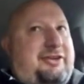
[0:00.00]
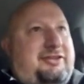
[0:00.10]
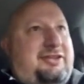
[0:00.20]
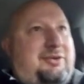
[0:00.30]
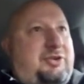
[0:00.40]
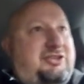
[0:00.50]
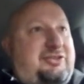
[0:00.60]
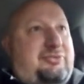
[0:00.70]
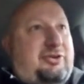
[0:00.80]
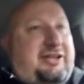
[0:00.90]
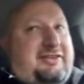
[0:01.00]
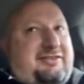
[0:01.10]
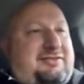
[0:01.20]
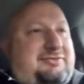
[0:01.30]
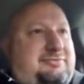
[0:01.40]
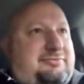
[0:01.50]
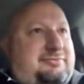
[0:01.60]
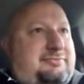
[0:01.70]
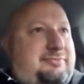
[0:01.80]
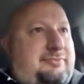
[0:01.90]
and then we just release.
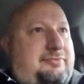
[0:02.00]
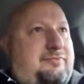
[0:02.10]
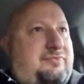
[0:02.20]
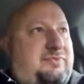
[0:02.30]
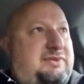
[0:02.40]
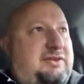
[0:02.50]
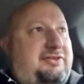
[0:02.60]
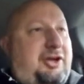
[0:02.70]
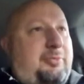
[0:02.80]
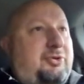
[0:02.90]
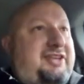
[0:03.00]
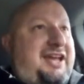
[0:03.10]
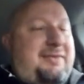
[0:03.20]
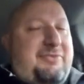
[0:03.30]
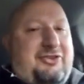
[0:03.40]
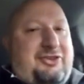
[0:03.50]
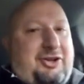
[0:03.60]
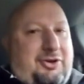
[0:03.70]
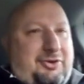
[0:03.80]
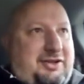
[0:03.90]
Double team the
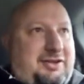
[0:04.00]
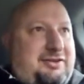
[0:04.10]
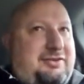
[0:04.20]
dude.